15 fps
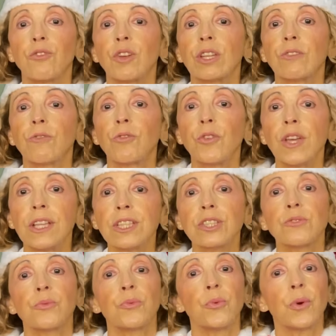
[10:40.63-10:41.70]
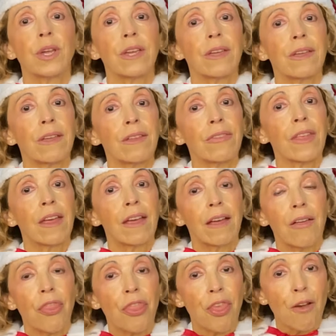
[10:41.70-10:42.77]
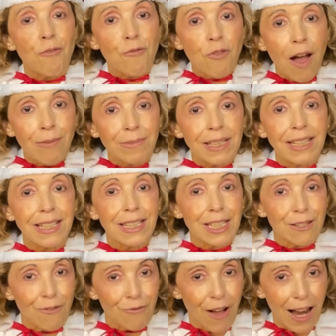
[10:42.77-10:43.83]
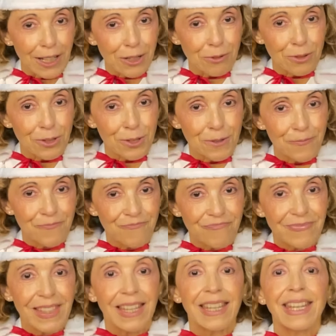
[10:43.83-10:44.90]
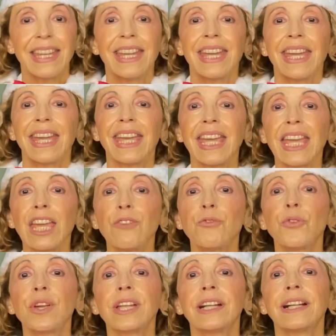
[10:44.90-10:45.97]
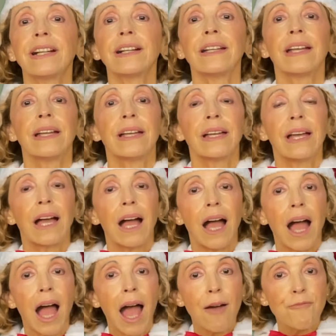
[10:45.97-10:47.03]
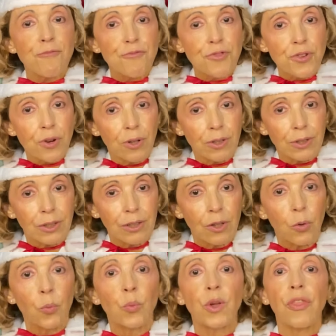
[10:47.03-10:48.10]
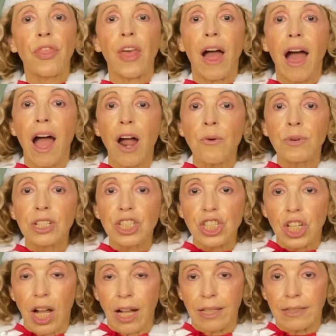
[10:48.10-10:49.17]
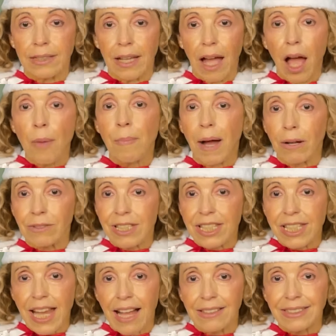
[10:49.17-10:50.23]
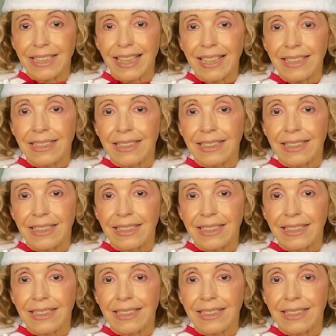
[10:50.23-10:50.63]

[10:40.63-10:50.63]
it fits with the family's values. If we are upfront with our child about Santa,